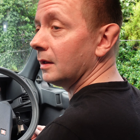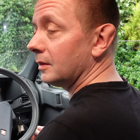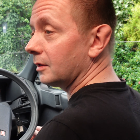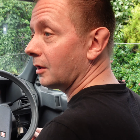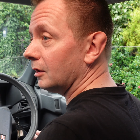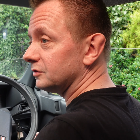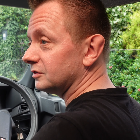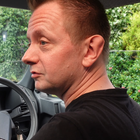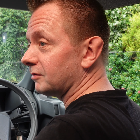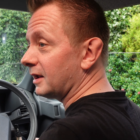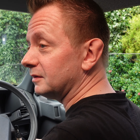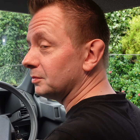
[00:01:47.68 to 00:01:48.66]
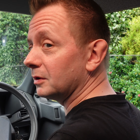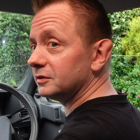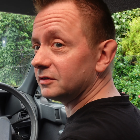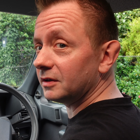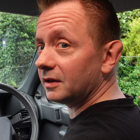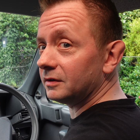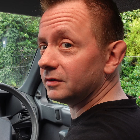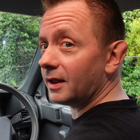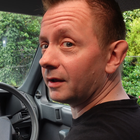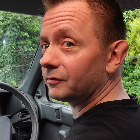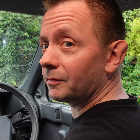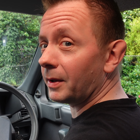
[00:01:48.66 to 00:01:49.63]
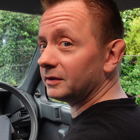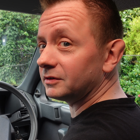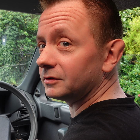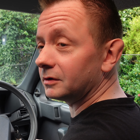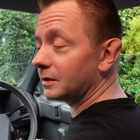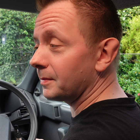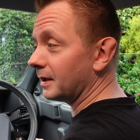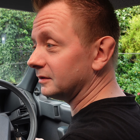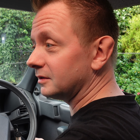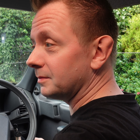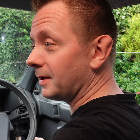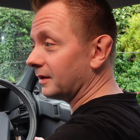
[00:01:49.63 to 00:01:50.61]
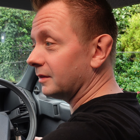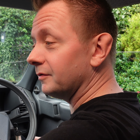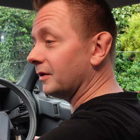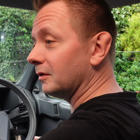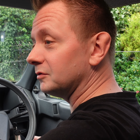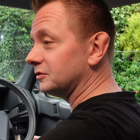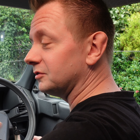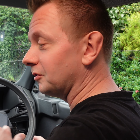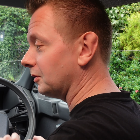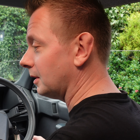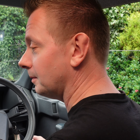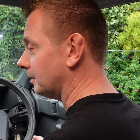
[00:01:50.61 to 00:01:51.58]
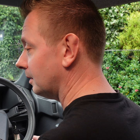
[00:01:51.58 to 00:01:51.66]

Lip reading: the car's just raised because it's allowed for a passenger in the back. The back of the vehicle's just gone up.